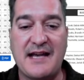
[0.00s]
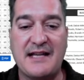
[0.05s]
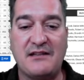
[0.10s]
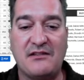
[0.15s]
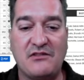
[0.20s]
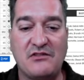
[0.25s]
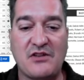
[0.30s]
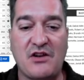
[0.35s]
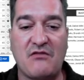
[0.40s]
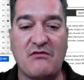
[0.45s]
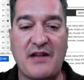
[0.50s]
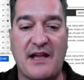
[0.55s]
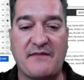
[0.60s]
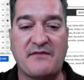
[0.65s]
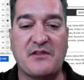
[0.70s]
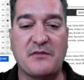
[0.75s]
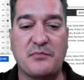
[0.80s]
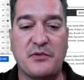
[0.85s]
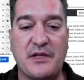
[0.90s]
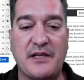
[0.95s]
I don't
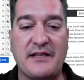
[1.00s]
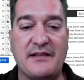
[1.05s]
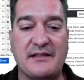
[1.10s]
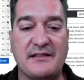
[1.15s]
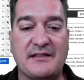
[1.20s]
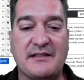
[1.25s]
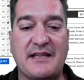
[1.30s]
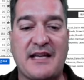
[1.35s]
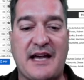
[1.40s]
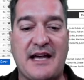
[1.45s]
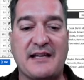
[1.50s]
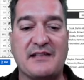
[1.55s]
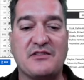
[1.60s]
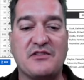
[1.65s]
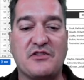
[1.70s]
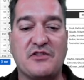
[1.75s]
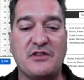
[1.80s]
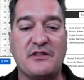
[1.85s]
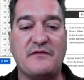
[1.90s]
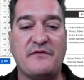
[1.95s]
have to play this guy.
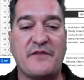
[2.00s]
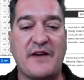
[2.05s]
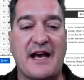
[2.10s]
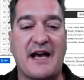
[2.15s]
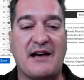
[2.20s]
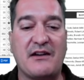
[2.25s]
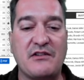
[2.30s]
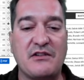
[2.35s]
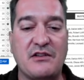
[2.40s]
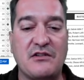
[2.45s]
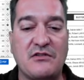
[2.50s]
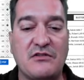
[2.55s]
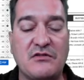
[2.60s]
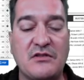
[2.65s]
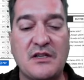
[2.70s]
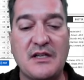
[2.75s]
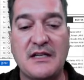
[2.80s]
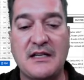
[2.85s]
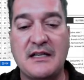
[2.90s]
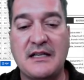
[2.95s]
It's good
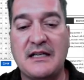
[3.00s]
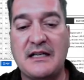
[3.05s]
value.